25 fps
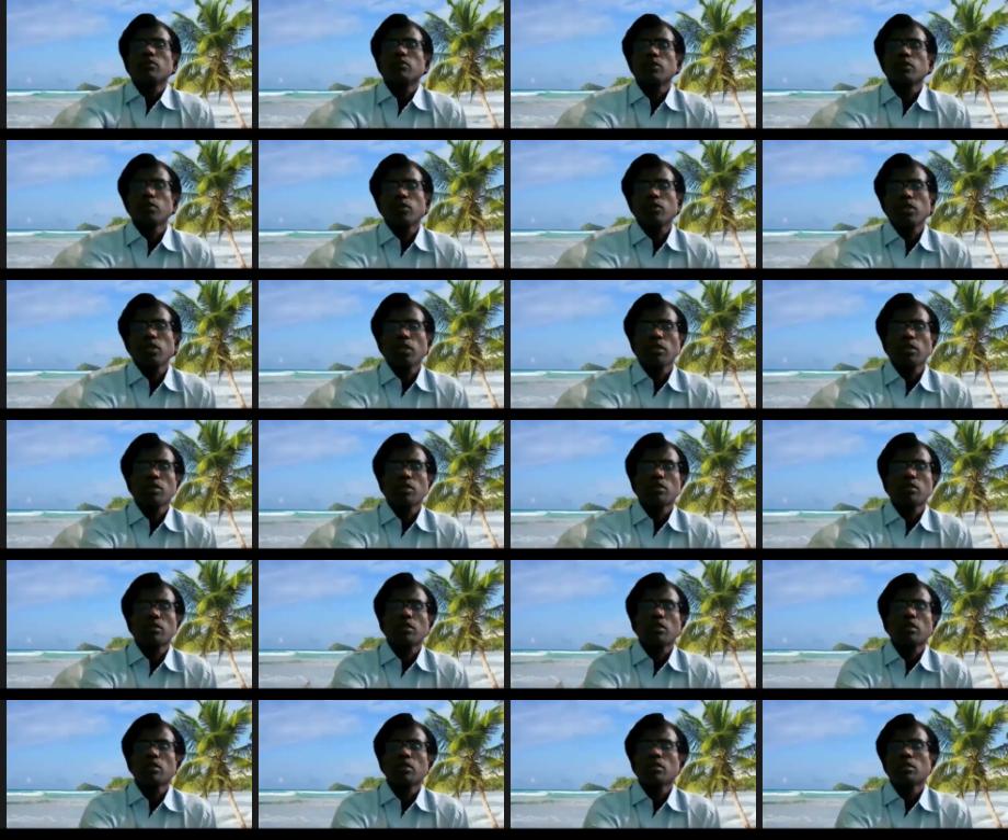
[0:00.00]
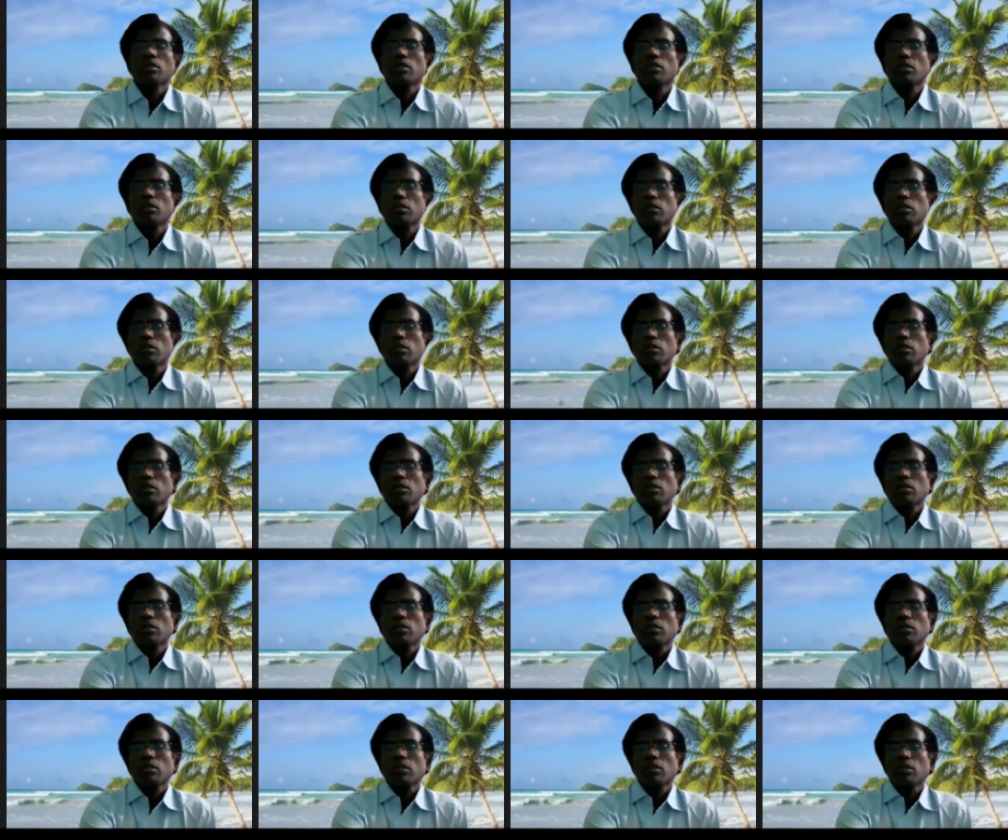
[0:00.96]
uh, few things uh,
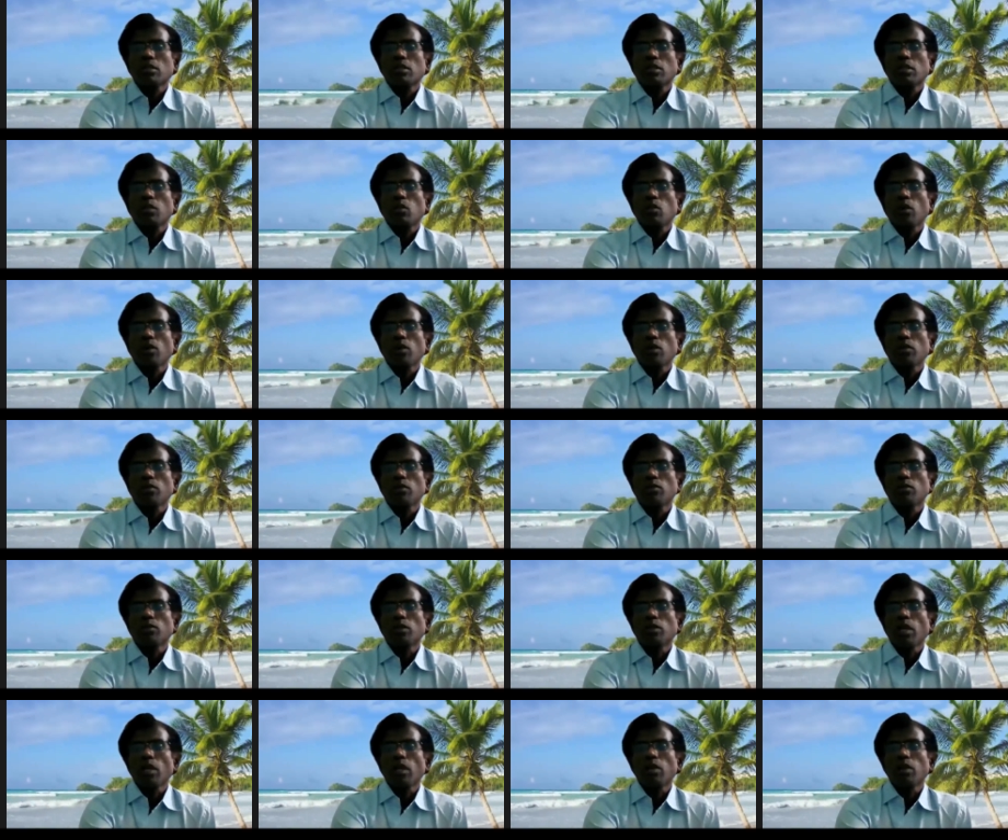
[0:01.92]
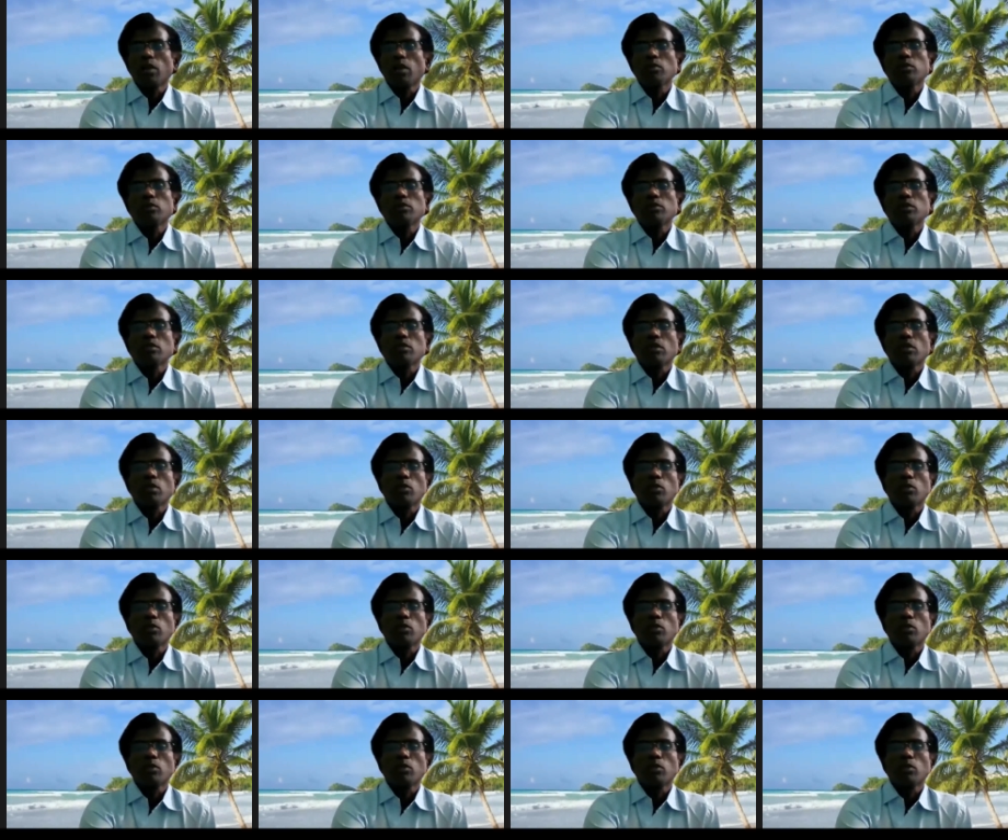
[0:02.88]
i want to tell you